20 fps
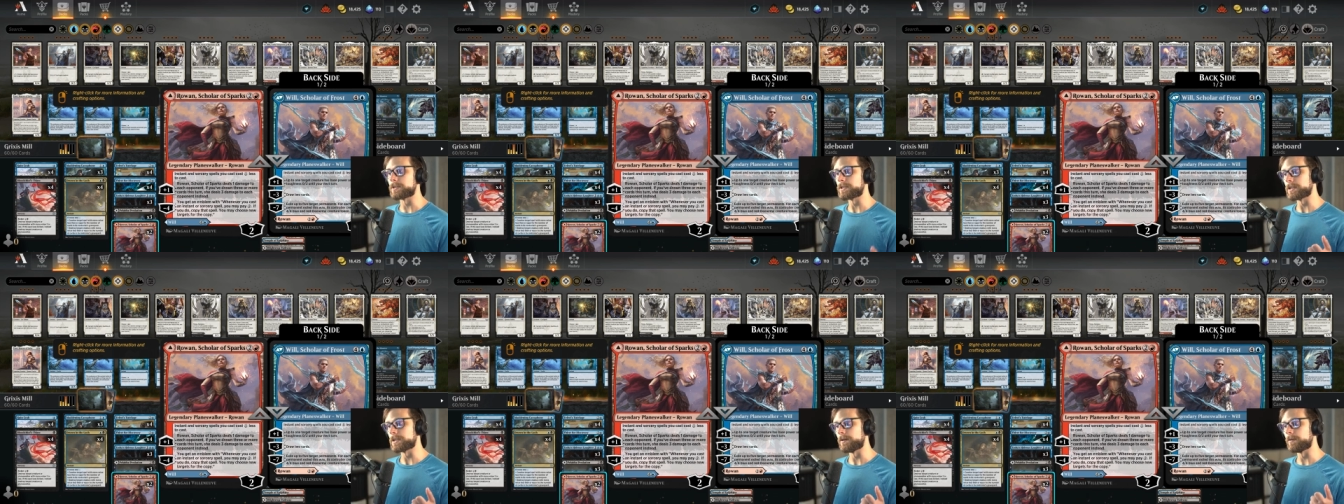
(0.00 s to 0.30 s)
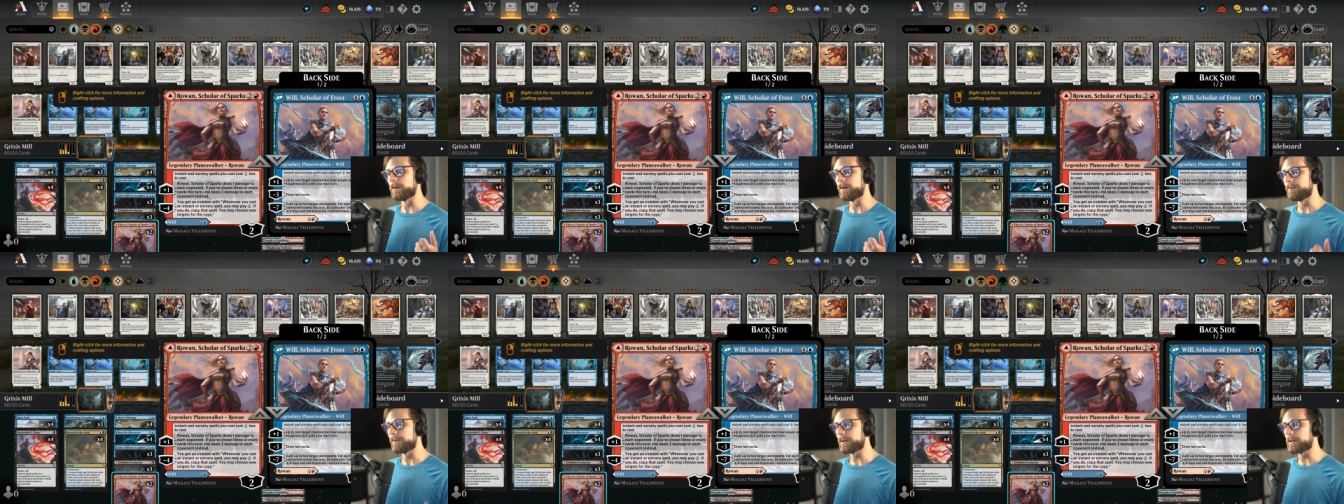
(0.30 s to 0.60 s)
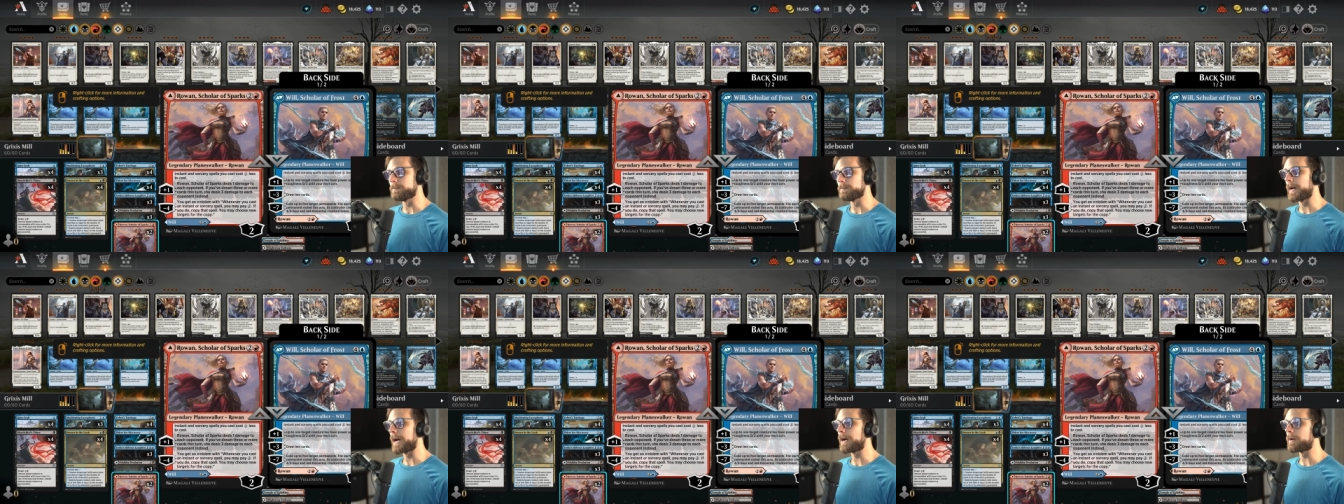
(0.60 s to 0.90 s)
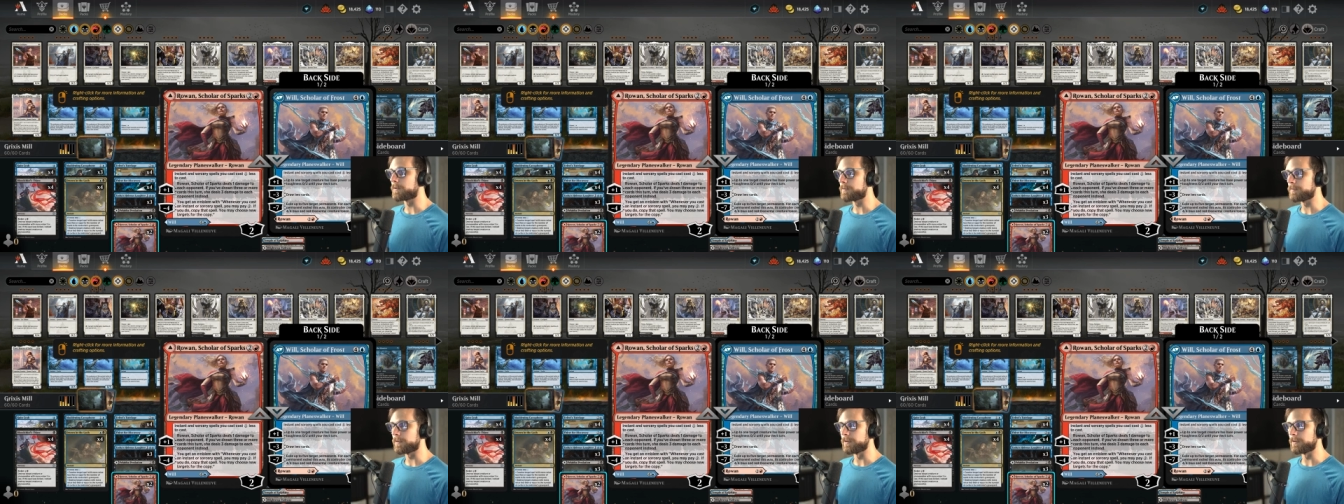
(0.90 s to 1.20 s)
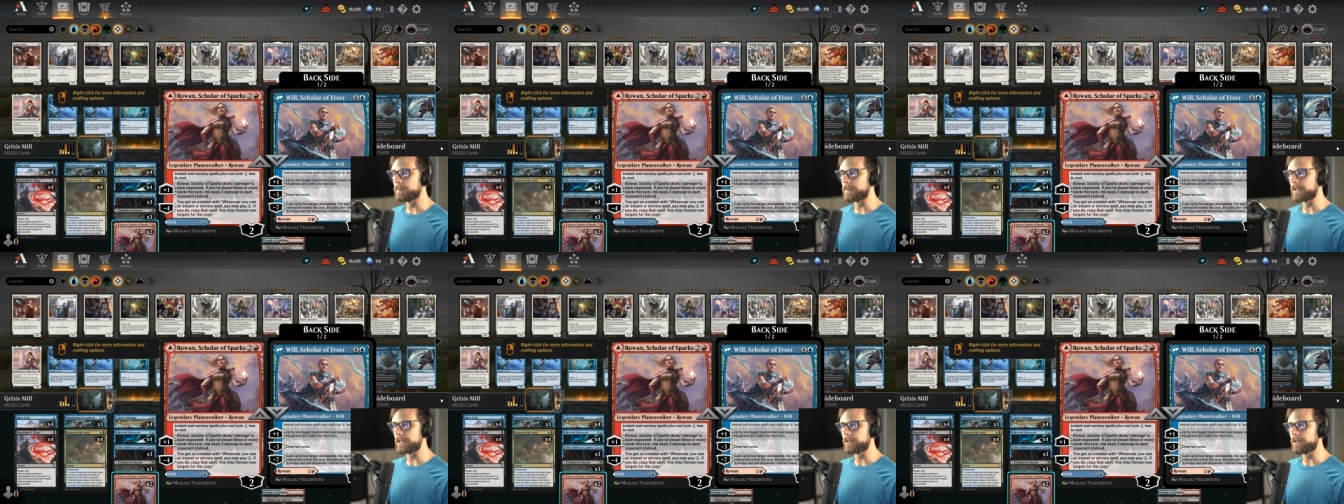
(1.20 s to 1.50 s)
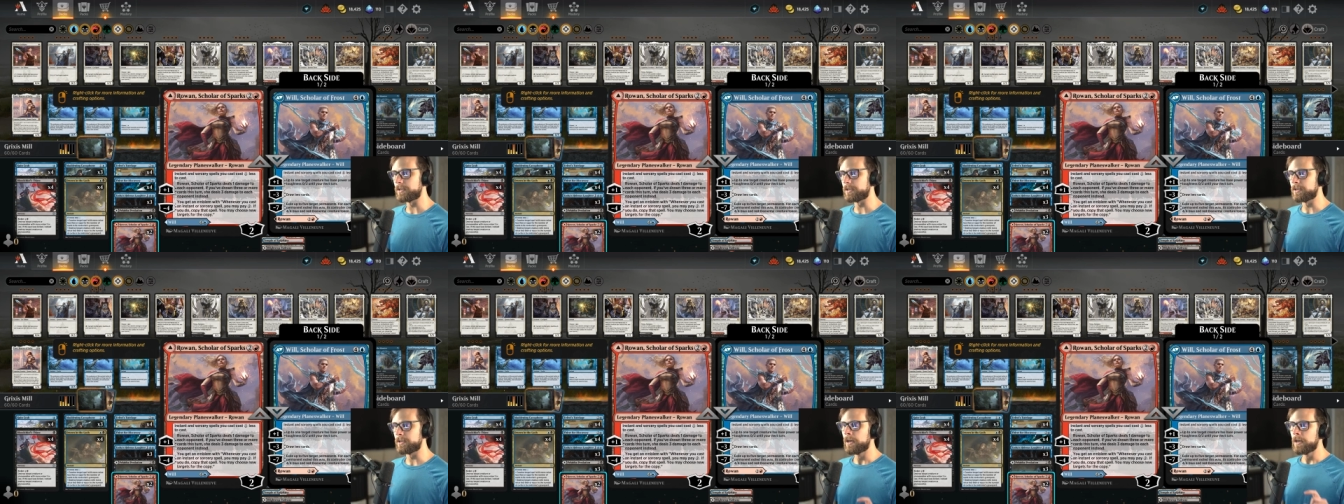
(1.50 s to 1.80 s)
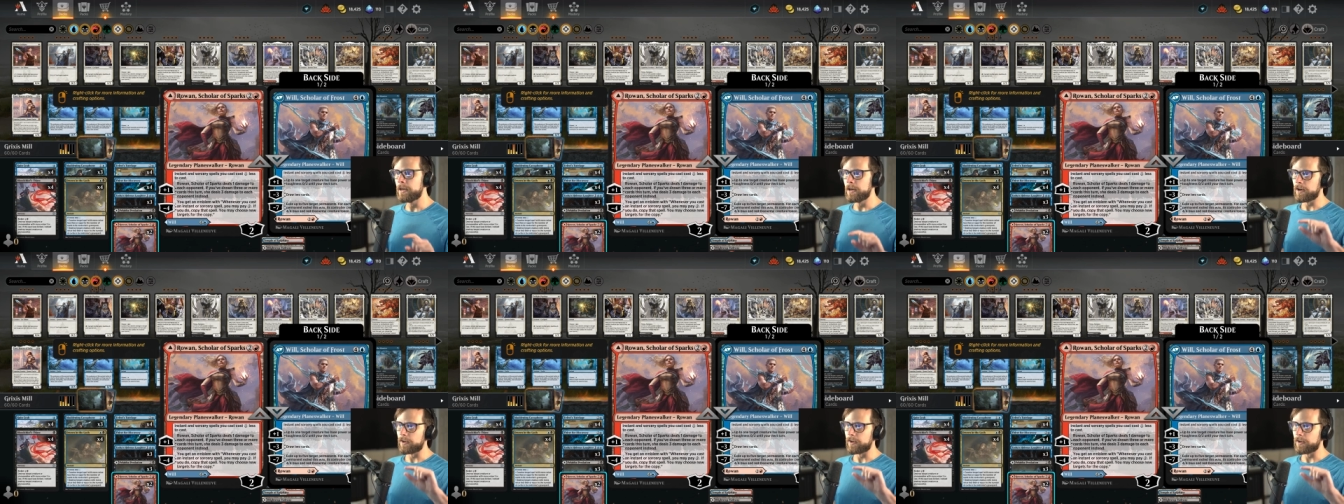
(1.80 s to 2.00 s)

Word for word: So a very powerful ability.